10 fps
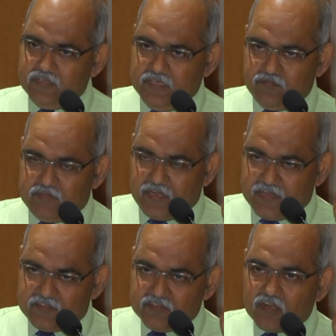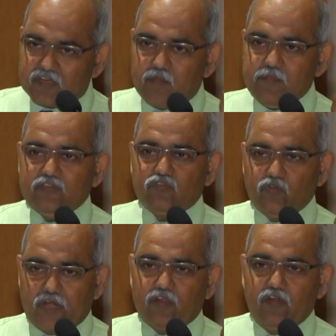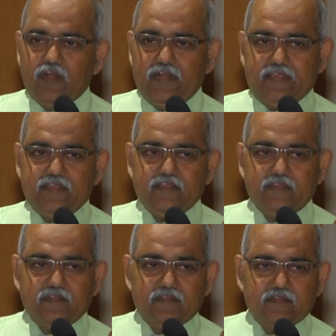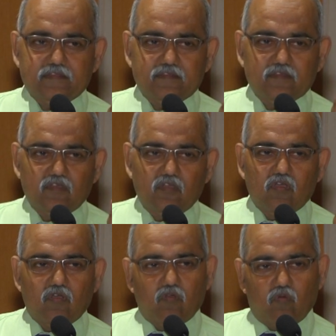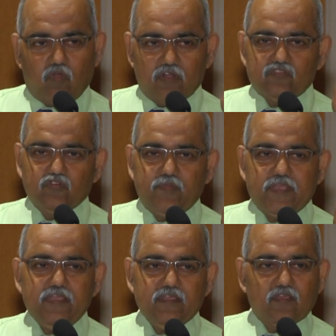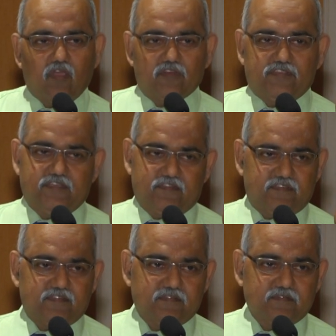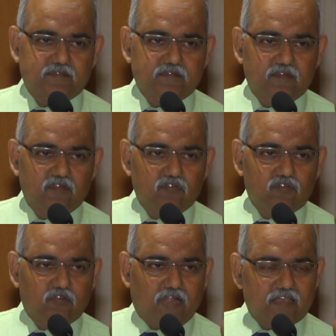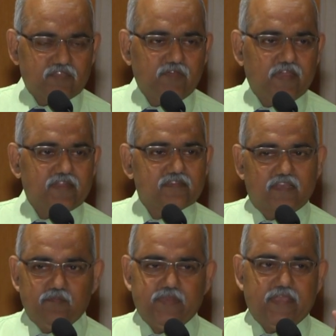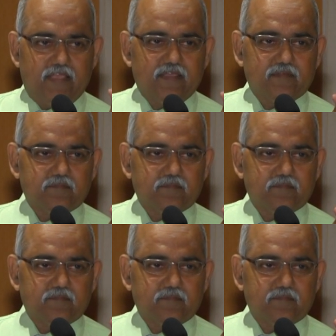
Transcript: If that is not coming through regularly, one should be cautious to classify it as NPA.